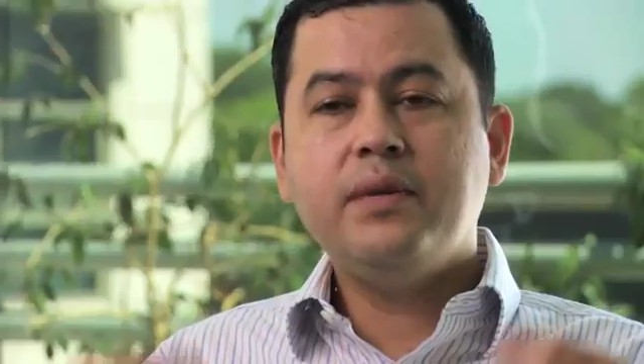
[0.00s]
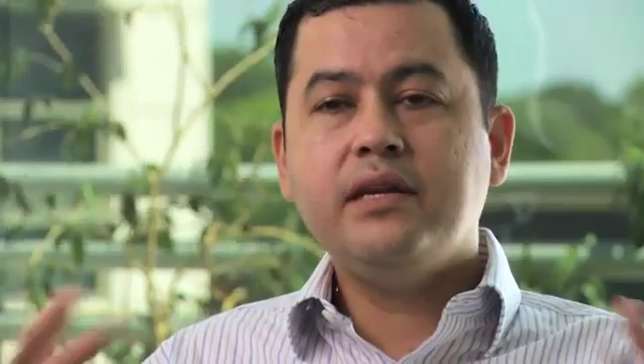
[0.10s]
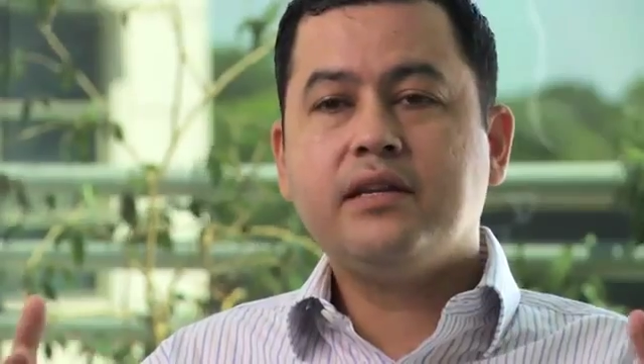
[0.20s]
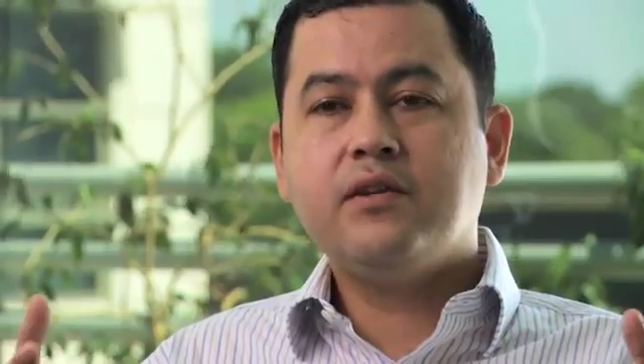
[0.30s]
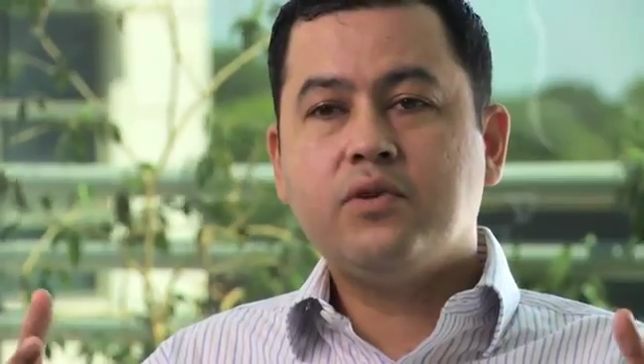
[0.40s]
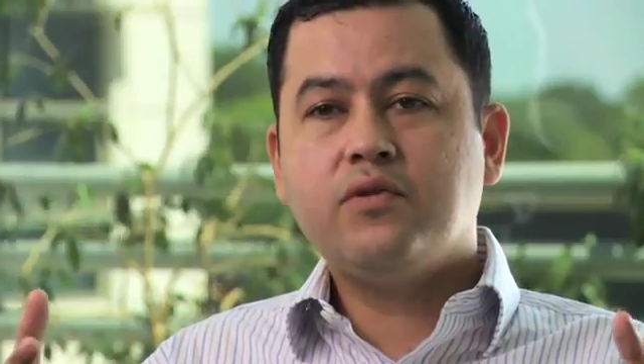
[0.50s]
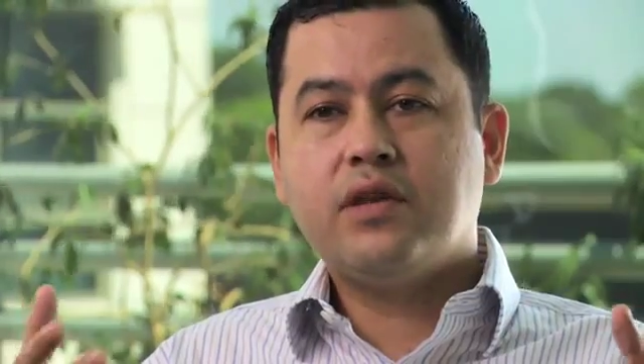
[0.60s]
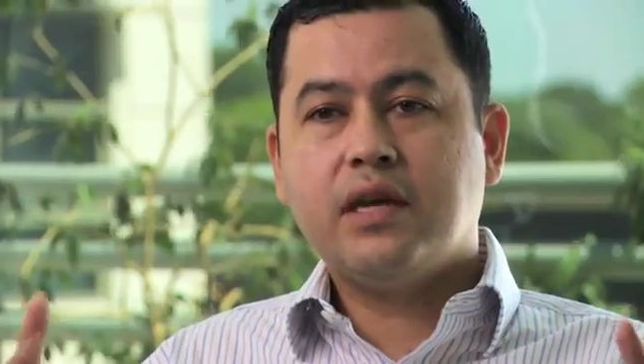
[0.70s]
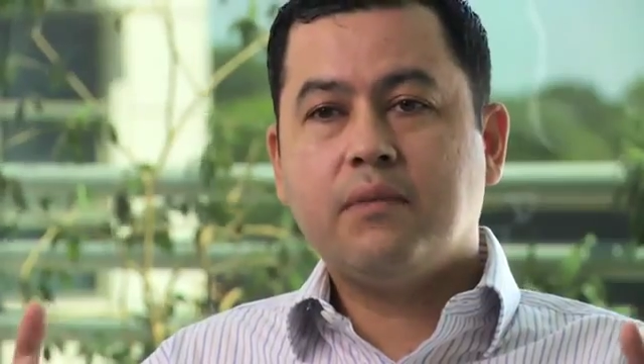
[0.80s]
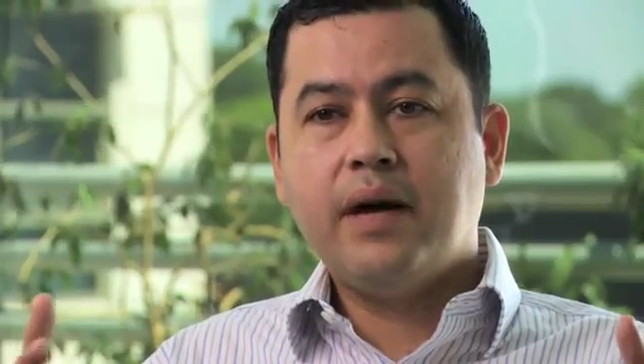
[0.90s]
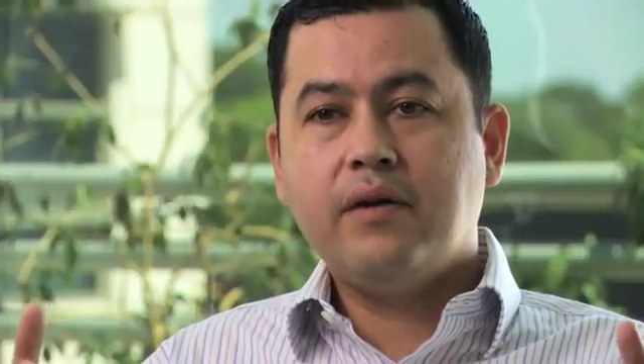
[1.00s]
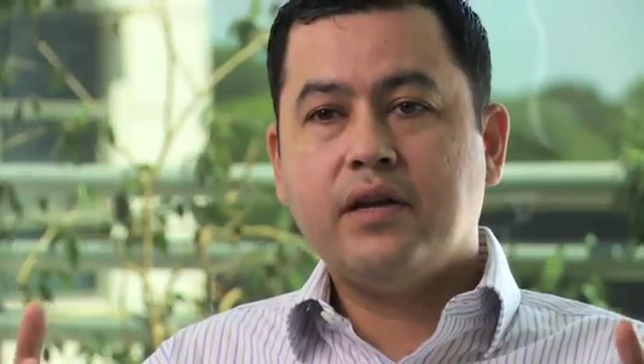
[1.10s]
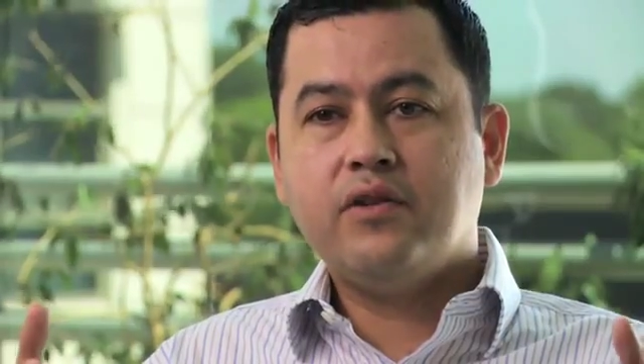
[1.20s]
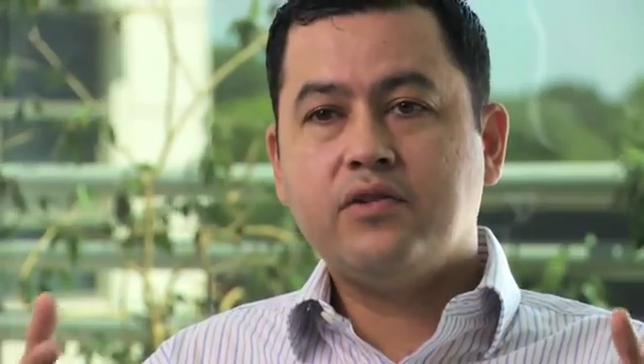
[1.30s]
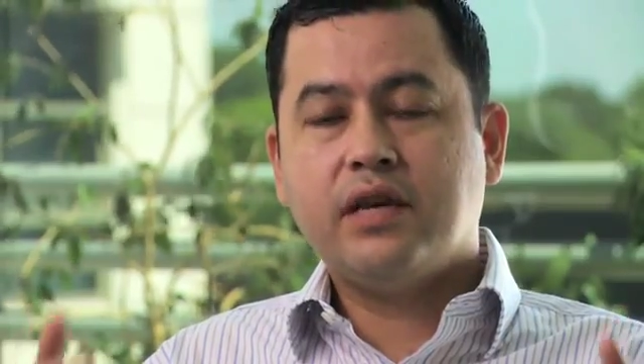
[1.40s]
immediately when you think about
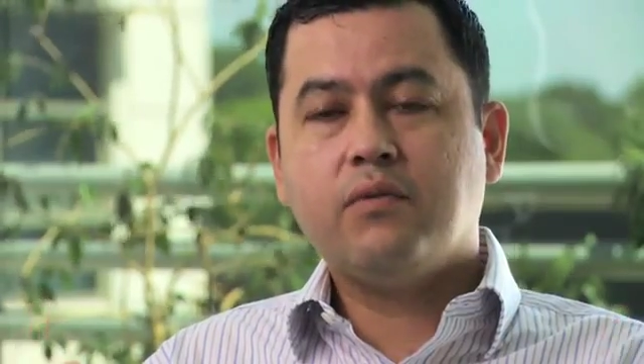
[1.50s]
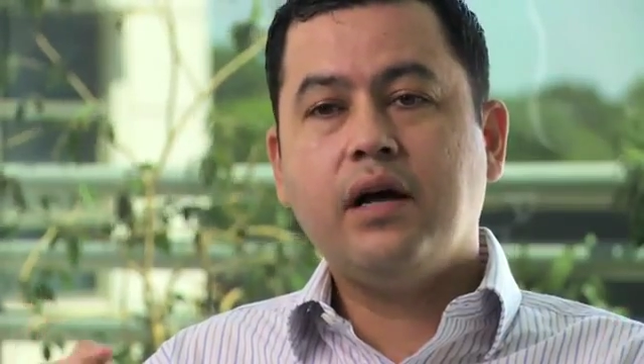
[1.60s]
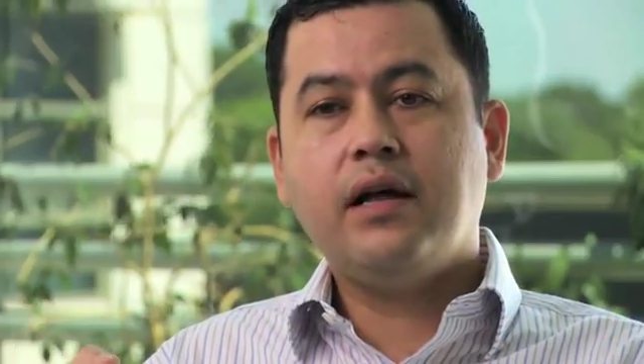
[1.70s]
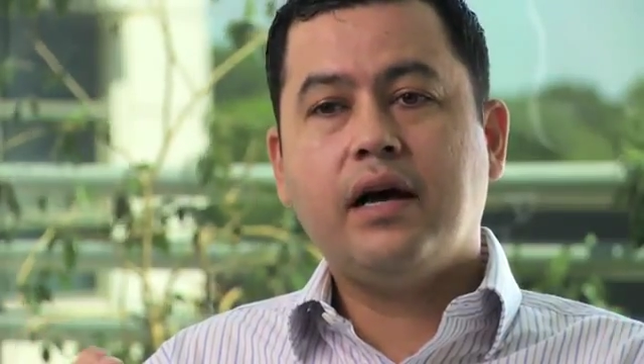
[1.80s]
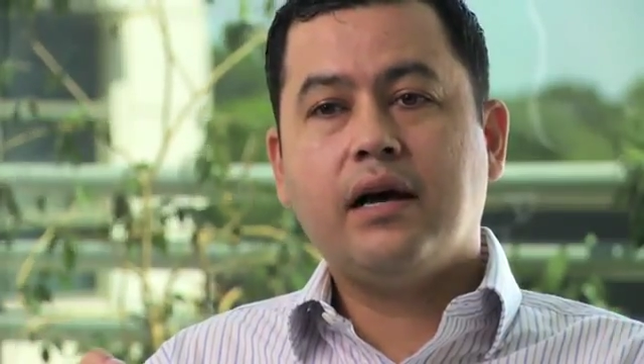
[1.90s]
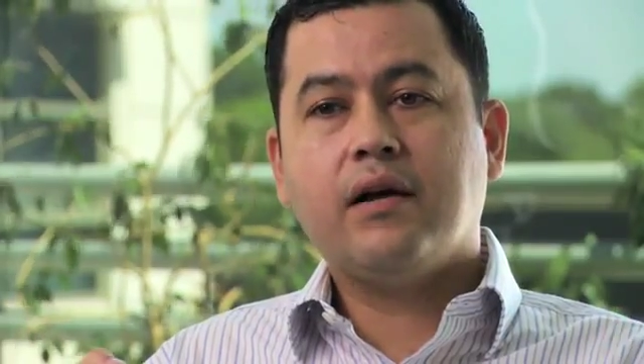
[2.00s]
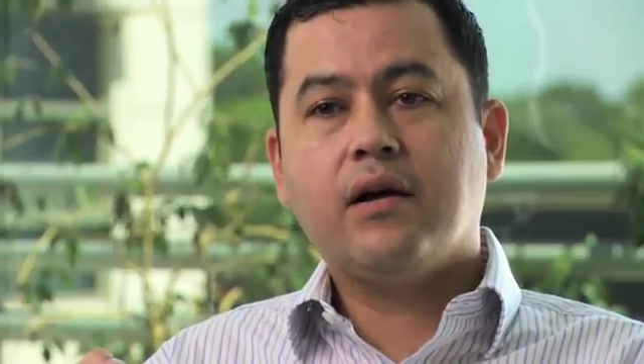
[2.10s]
it, you say, well,